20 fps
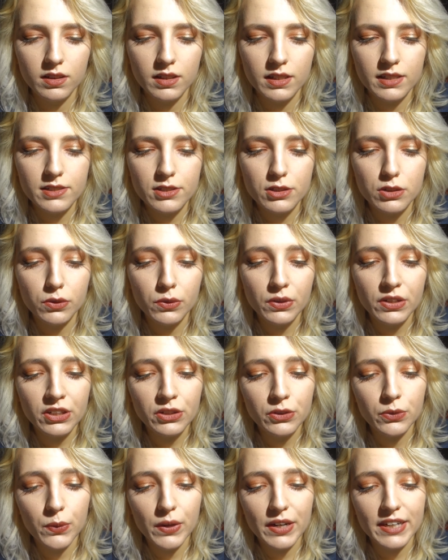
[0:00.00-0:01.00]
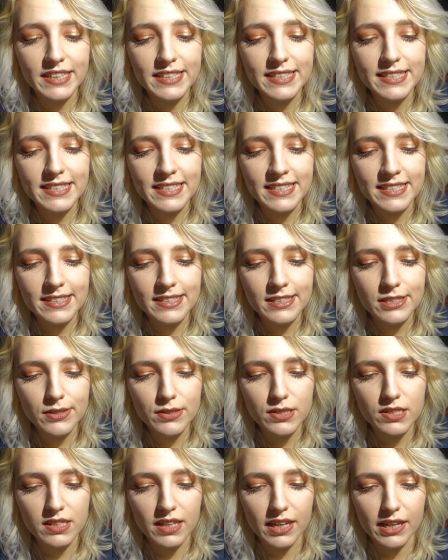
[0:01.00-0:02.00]
As Dorian Gray sinks
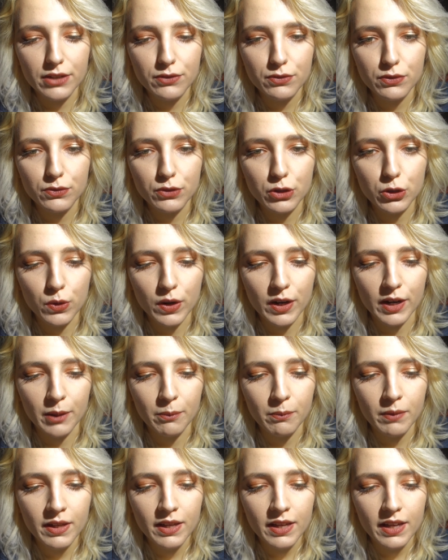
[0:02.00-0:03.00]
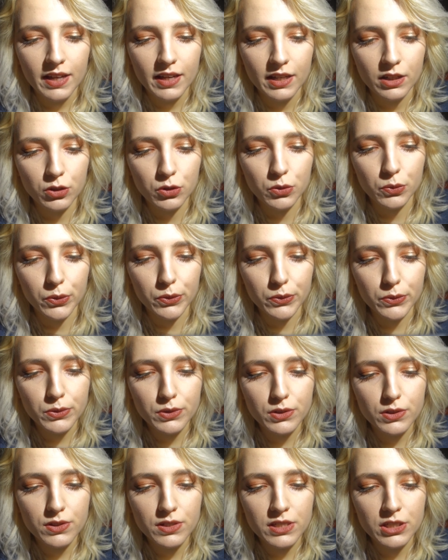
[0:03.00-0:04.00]
into a life of crime and gross
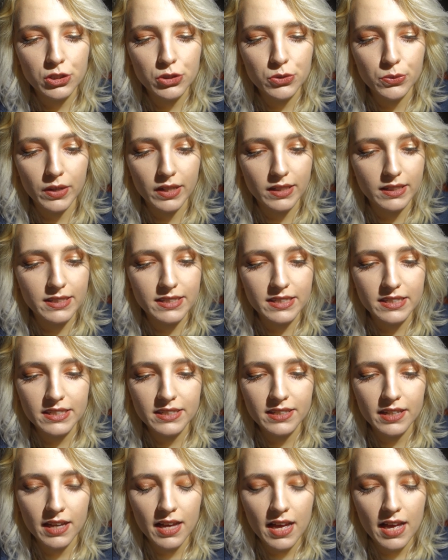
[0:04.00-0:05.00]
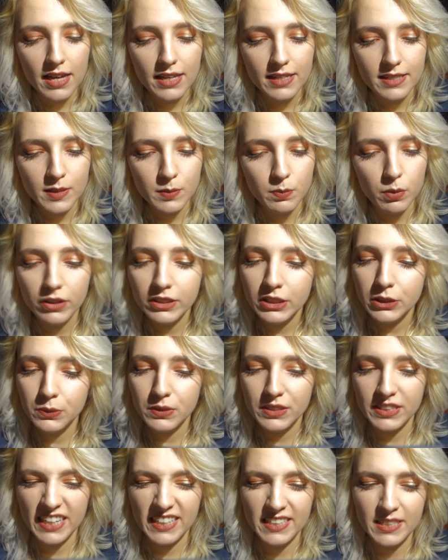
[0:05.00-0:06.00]
sensuality, his body
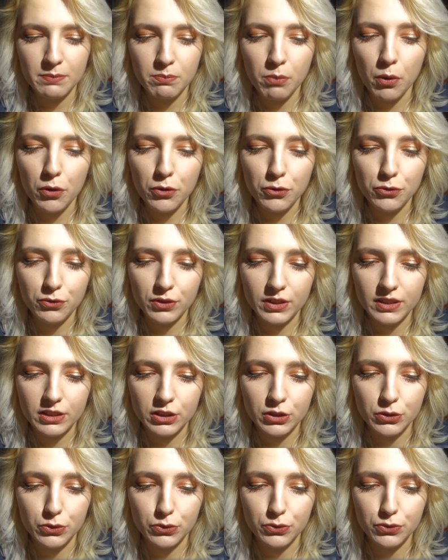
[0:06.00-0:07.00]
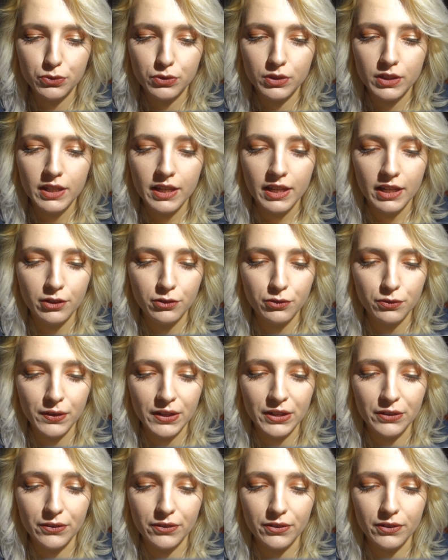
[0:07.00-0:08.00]
retains perfect youth and
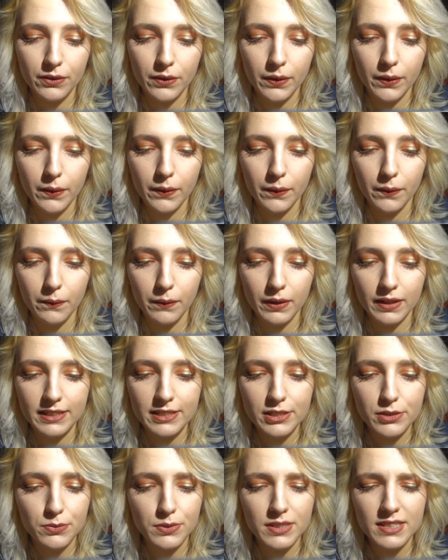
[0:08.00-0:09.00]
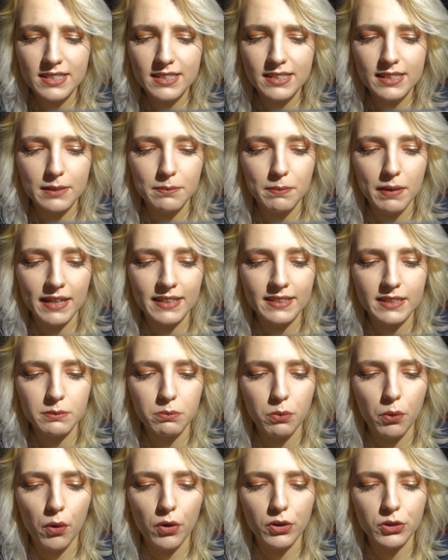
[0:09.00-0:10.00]
vigor, while his recently painted
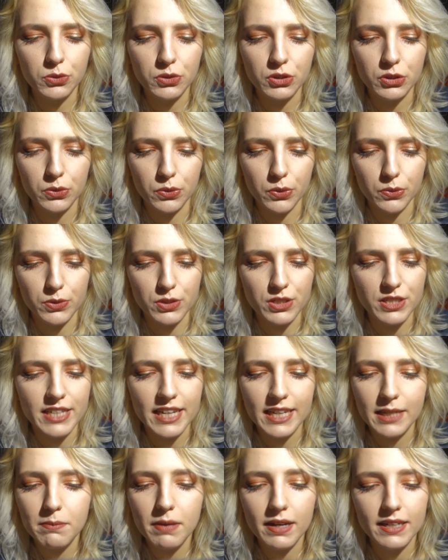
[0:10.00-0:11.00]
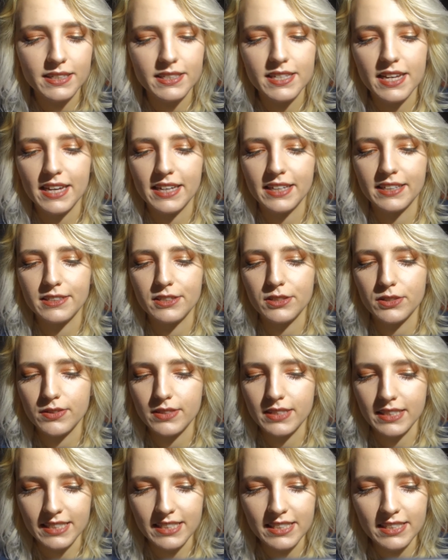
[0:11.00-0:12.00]
portrait grows day by day into a
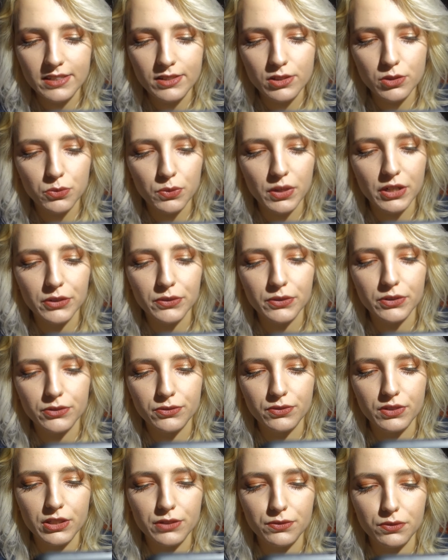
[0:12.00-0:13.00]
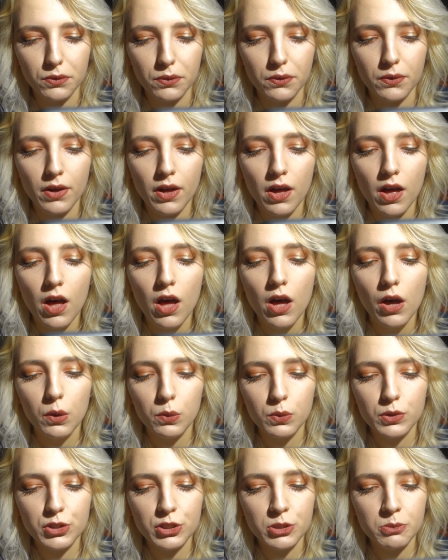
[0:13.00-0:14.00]
hideous record of evil,
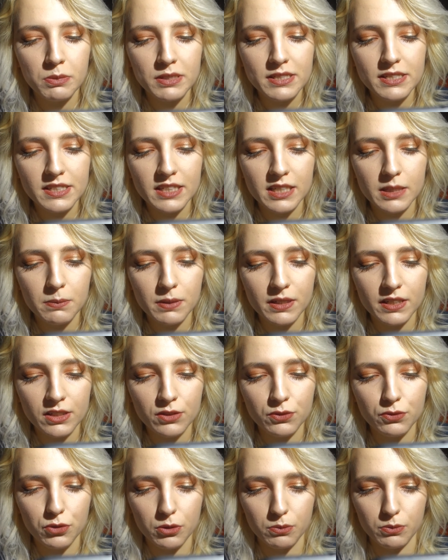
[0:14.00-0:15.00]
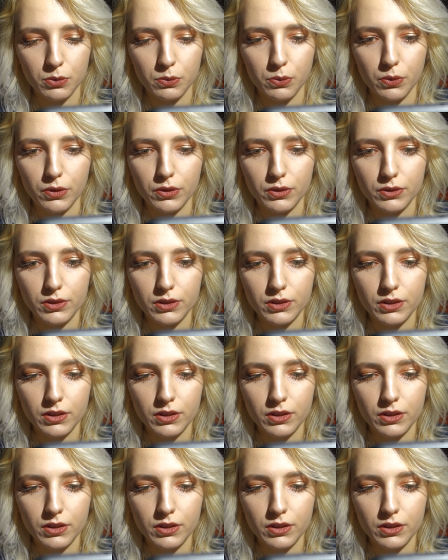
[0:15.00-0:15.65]
which he must keep hidden from the world.